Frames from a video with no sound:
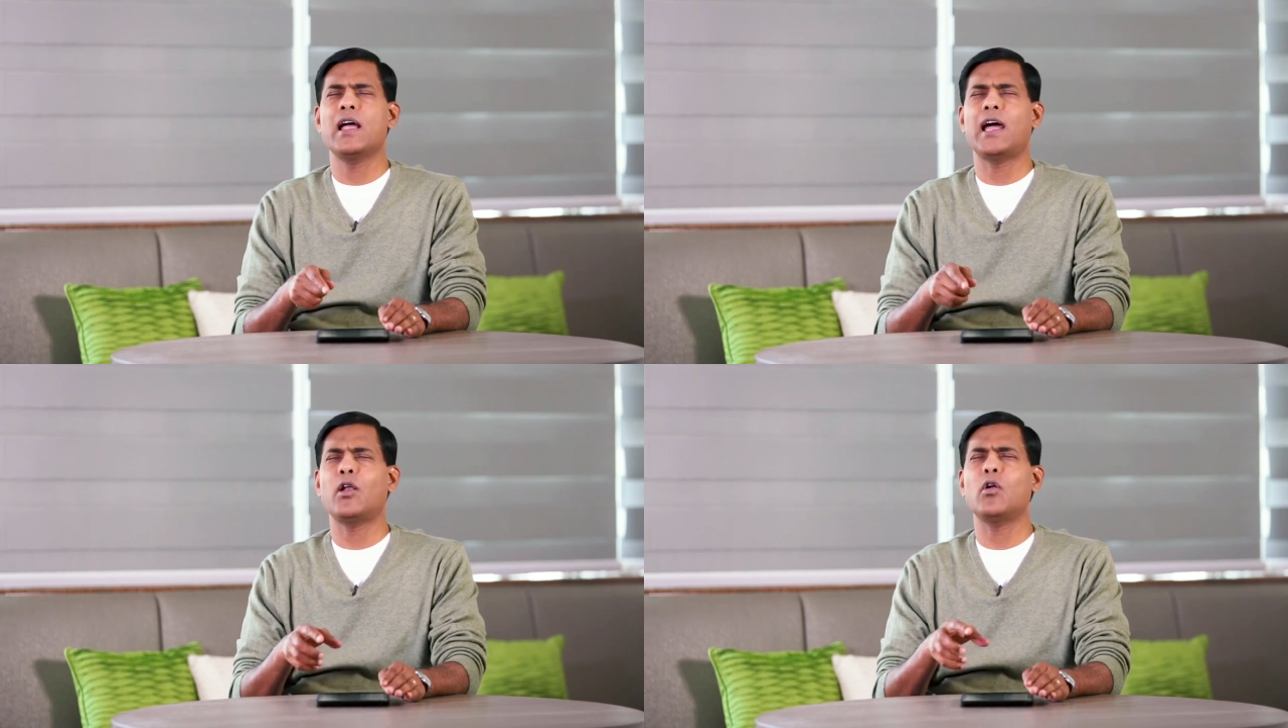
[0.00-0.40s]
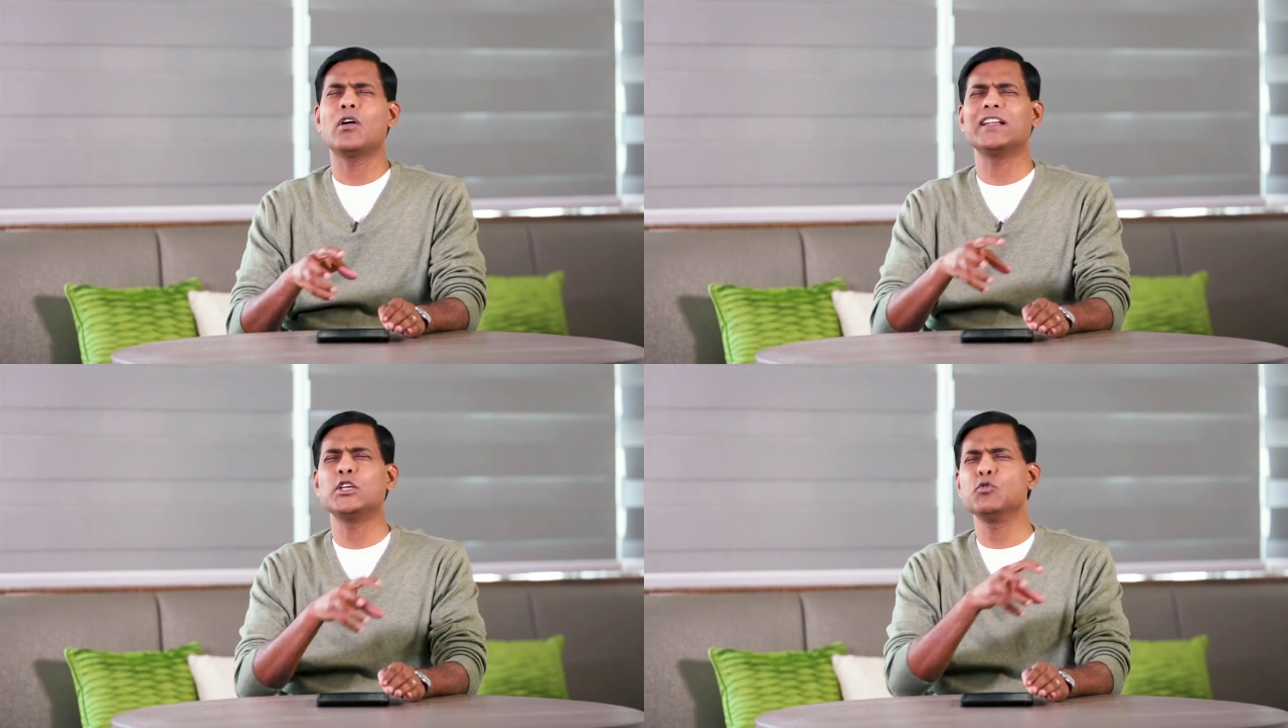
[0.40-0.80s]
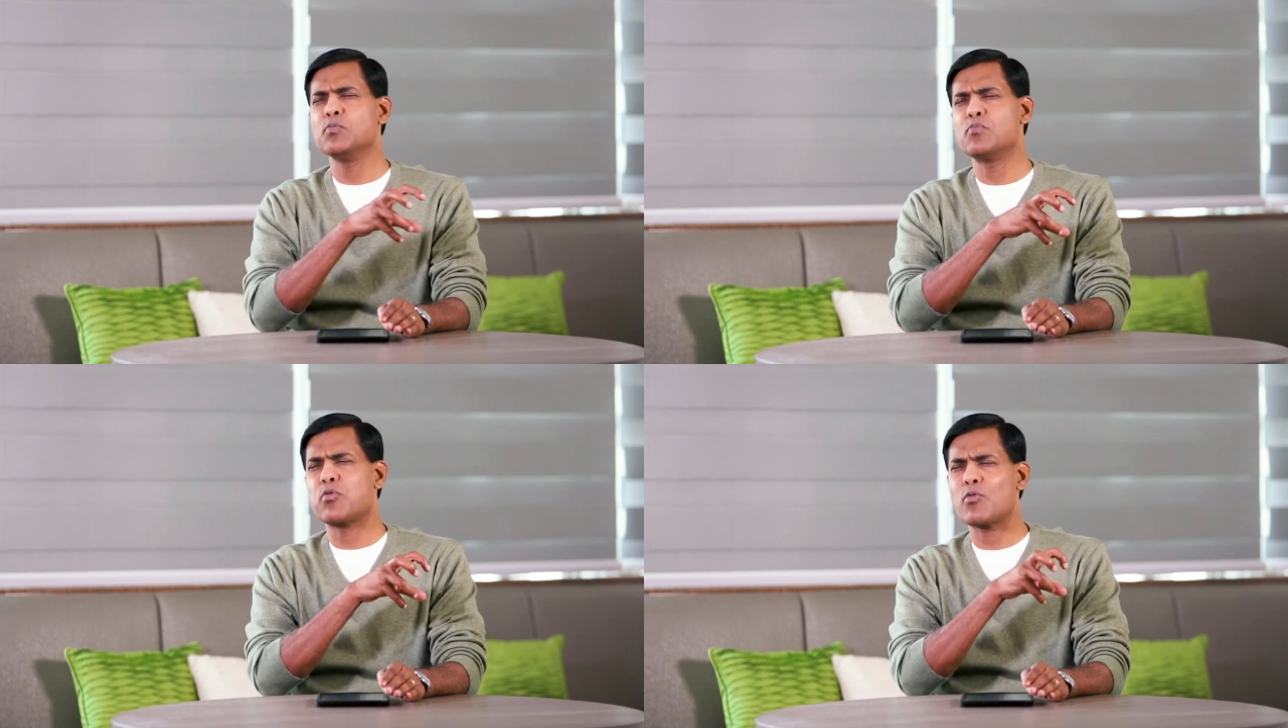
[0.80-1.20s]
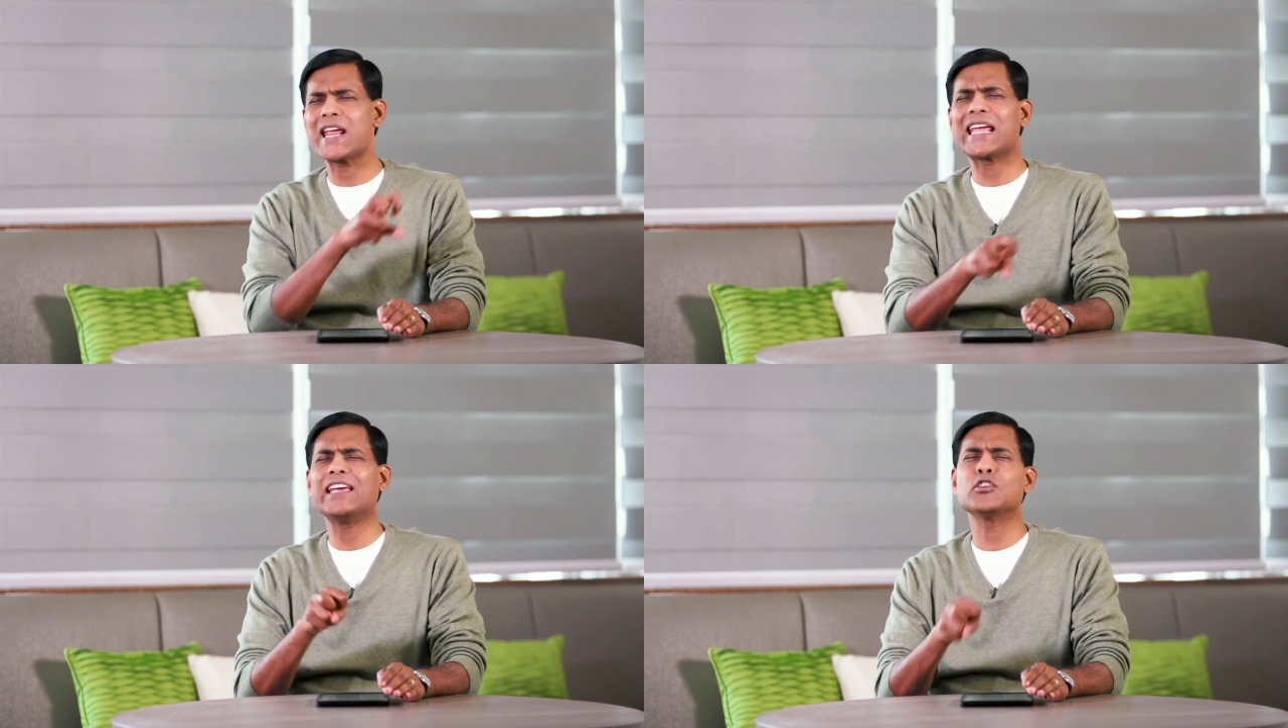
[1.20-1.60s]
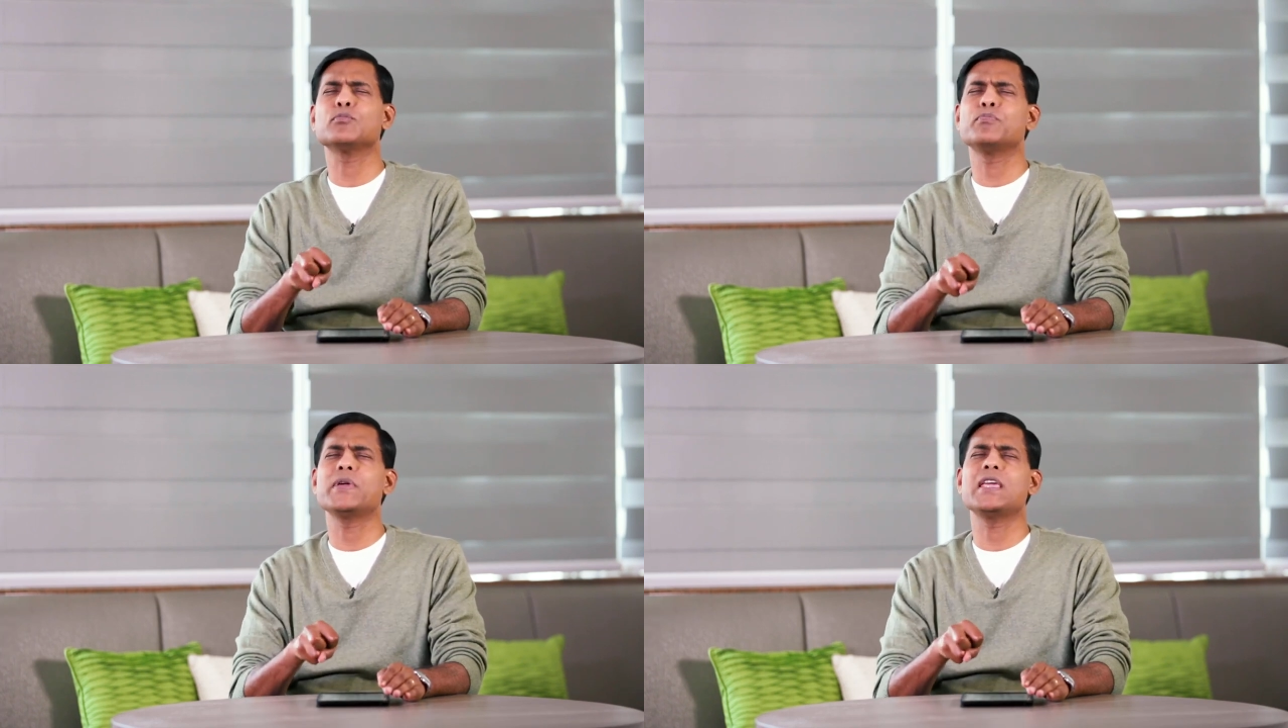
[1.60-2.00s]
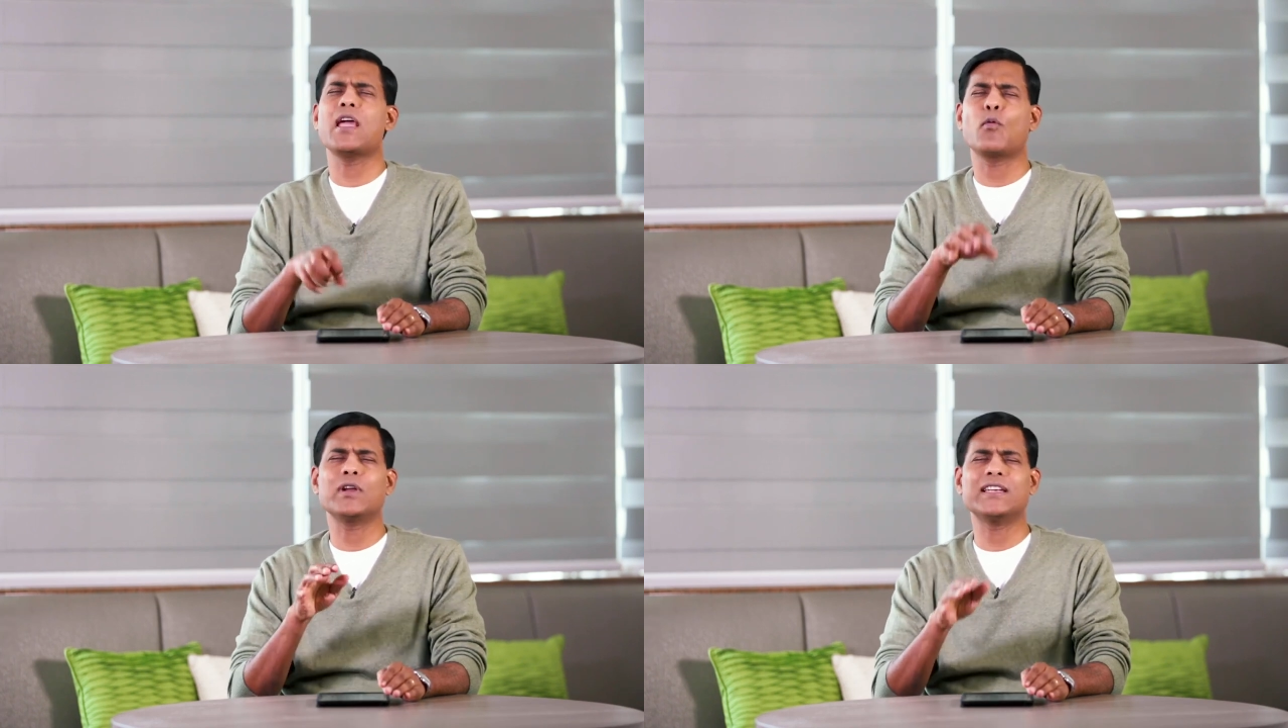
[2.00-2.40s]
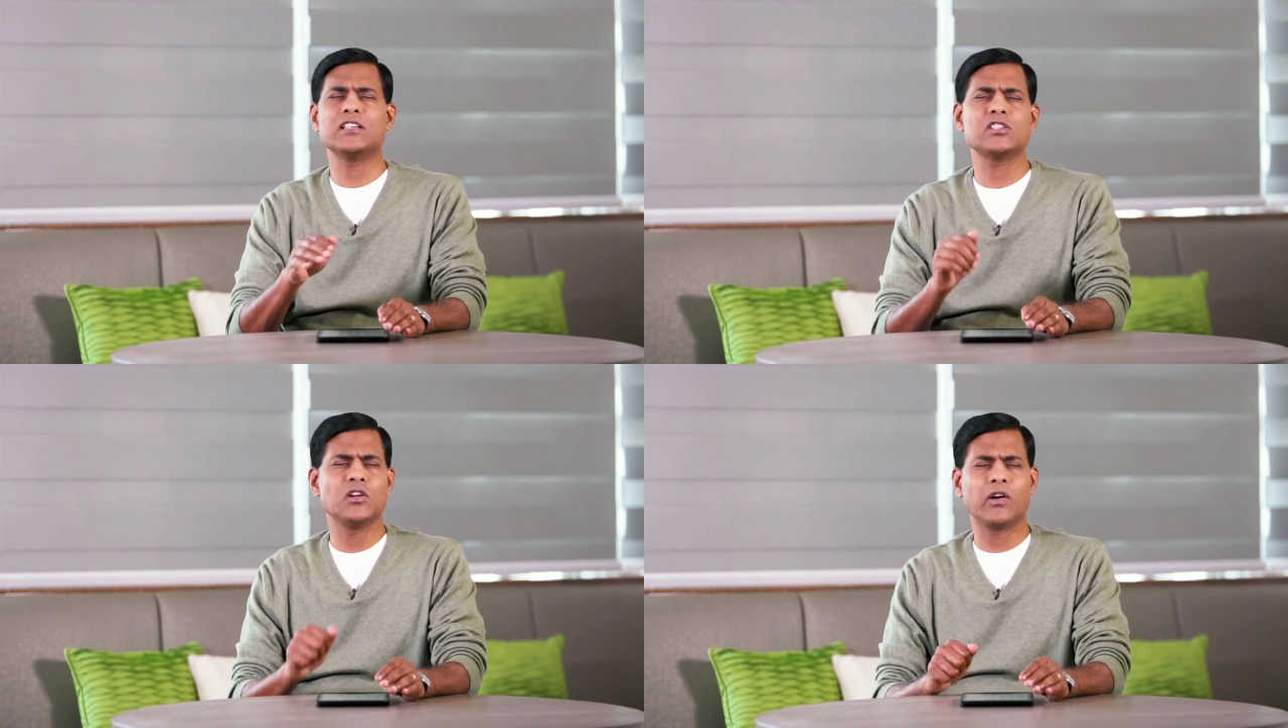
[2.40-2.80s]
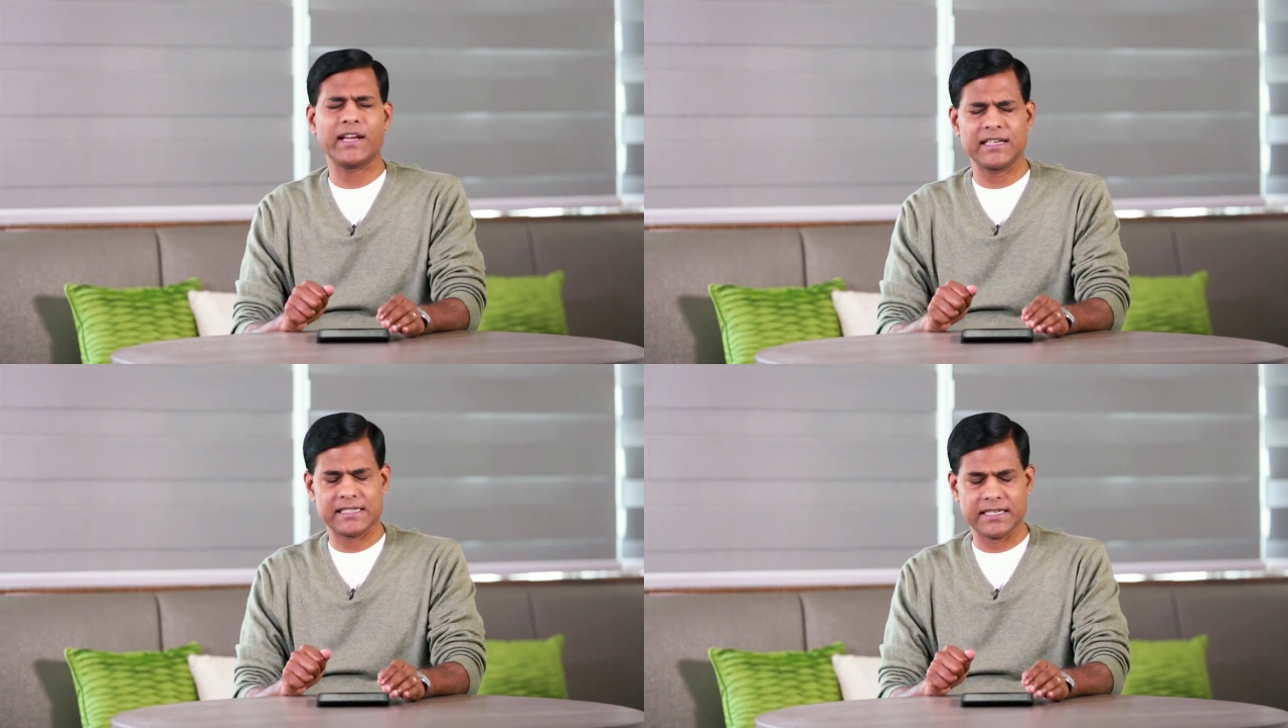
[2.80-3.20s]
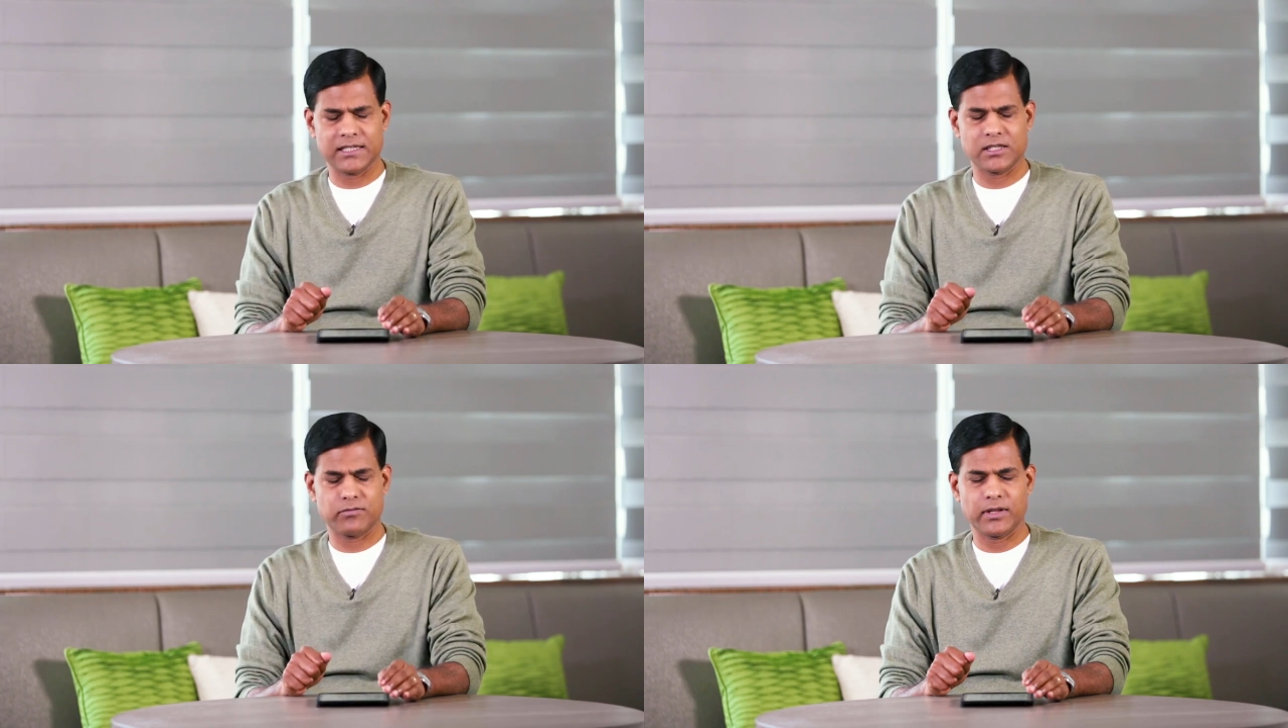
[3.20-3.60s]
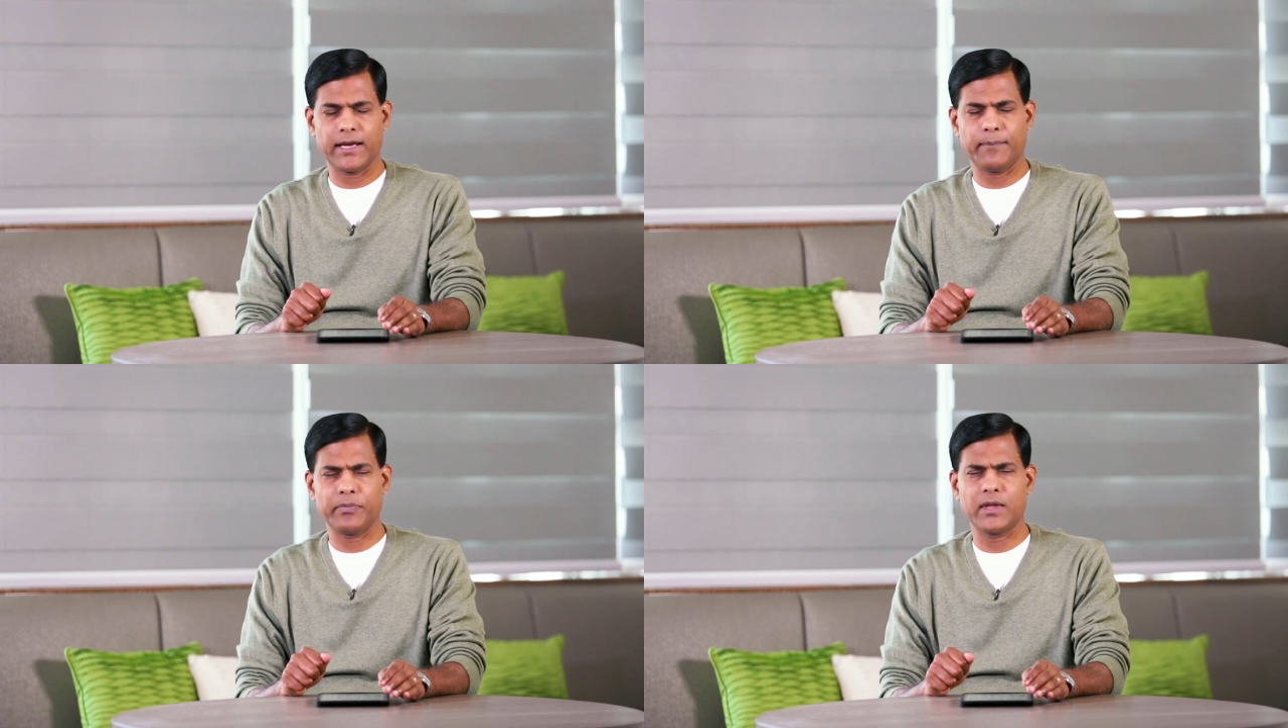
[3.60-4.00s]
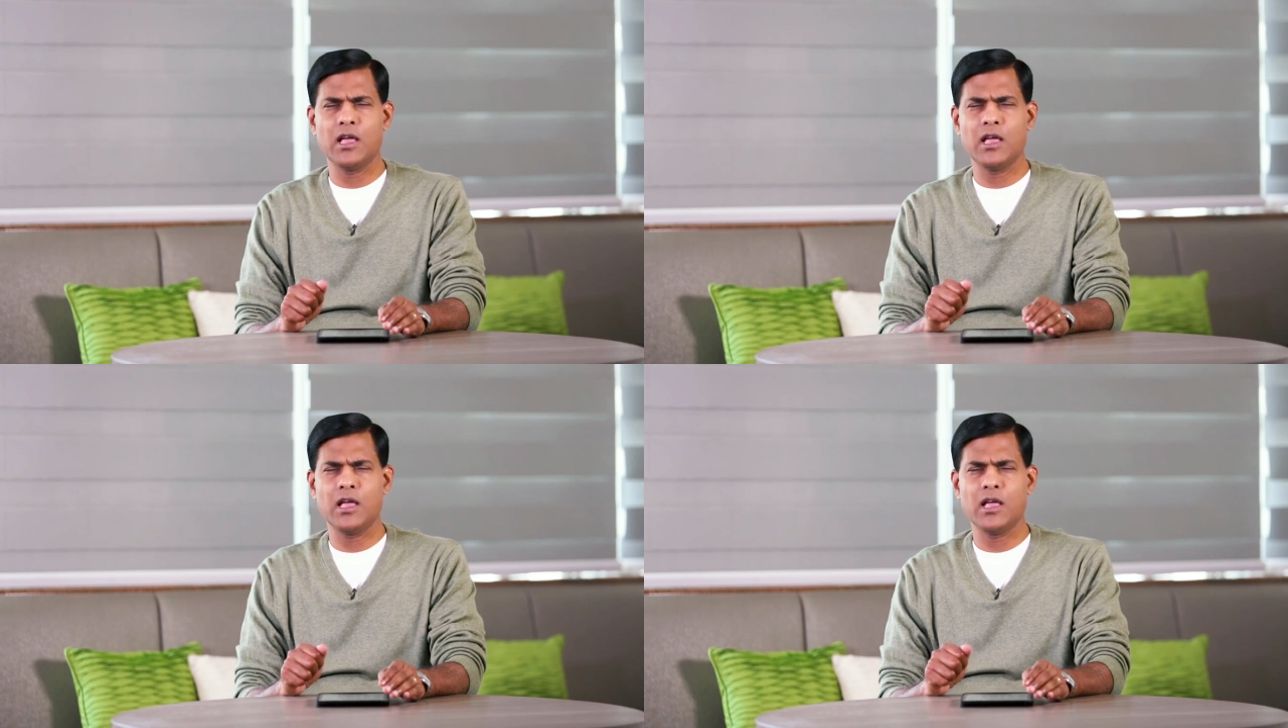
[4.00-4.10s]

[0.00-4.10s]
And Lord, that you will bring into being what does not exist for them.